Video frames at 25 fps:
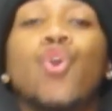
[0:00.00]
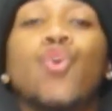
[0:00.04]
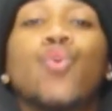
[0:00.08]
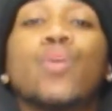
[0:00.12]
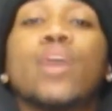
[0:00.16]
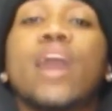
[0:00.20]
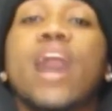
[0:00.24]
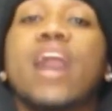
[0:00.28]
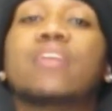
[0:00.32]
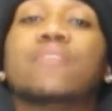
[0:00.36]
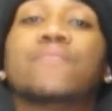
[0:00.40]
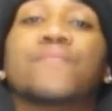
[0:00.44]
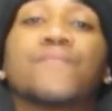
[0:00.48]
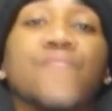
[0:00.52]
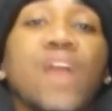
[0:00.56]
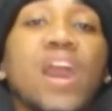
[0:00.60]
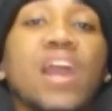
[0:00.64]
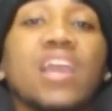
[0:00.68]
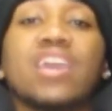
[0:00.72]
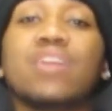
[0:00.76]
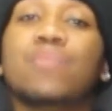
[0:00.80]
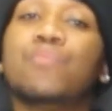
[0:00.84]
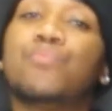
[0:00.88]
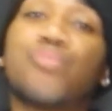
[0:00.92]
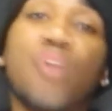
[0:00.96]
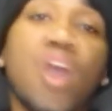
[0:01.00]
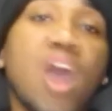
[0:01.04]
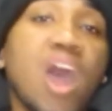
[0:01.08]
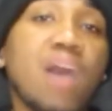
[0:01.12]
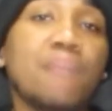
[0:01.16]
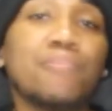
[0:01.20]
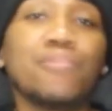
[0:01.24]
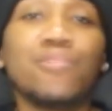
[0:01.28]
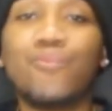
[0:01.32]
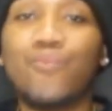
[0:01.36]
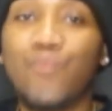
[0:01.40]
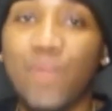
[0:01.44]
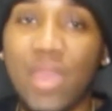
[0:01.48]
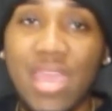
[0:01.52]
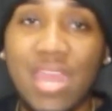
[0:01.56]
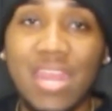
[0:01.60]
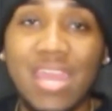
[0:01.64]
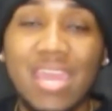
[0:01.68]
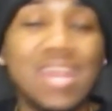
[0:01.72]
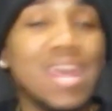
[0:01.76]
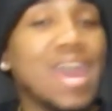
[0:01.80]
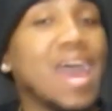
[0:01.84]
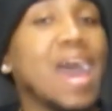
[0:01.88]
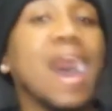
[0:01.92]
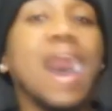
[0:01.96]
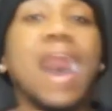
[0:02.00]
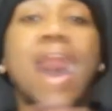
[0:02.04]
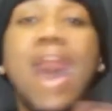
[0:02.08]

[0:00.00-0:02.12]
who got a fucking problem with it.